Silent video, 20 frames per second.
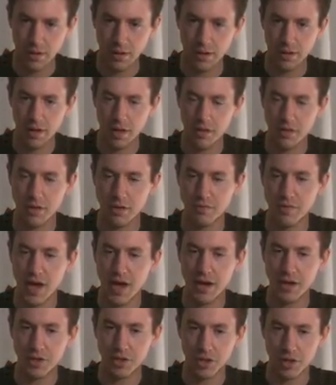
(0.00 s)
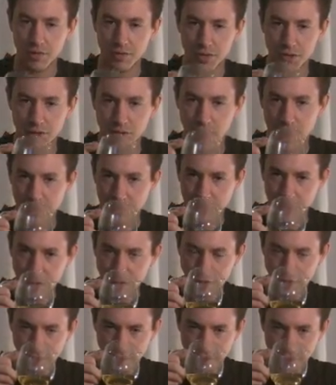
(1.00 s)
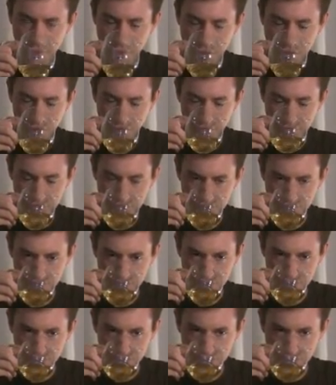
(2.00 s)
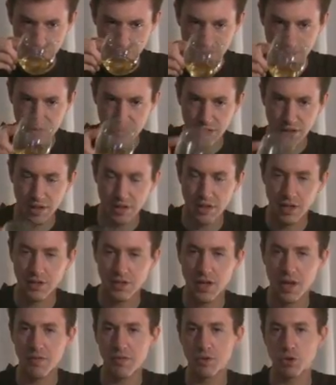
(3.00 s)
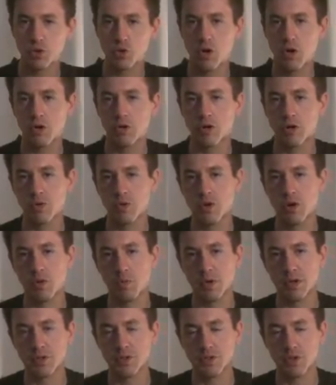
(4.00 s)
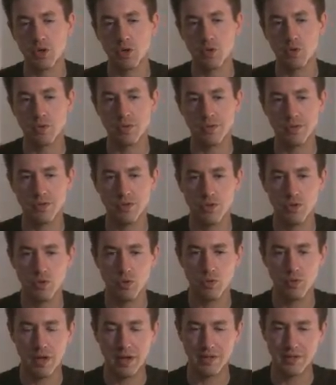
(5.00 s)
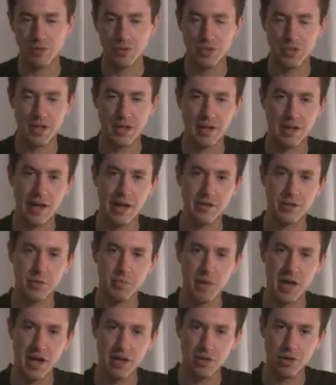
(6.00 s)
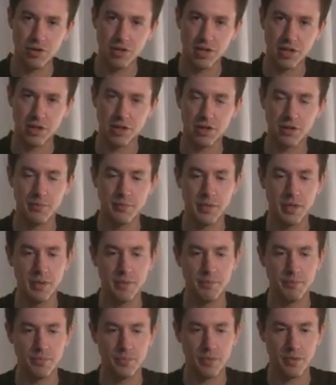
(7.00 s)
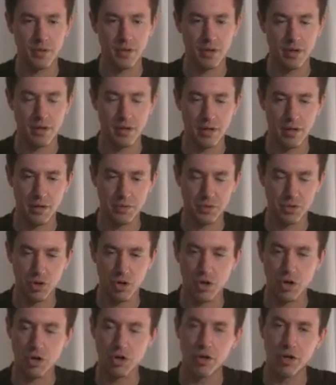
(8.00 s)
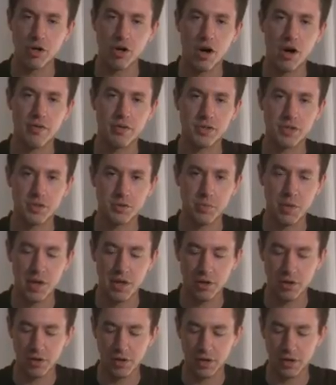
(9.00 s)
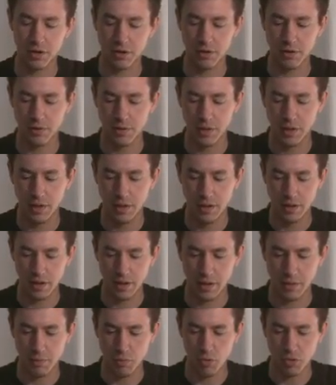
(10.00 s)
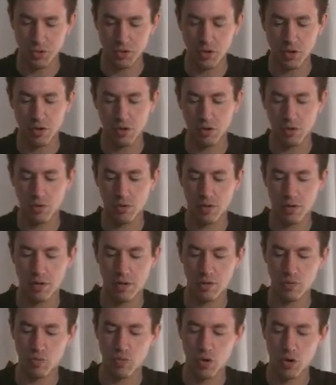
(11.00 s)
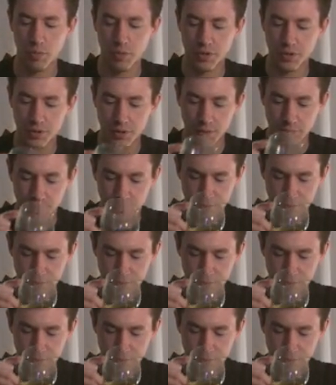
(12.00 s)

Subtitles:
The advantage of slightly later harvest is that it does have a stronger aroma. So as we said, it has a paler liquor. Earlier harvest has paler liquor, more subtle aromas.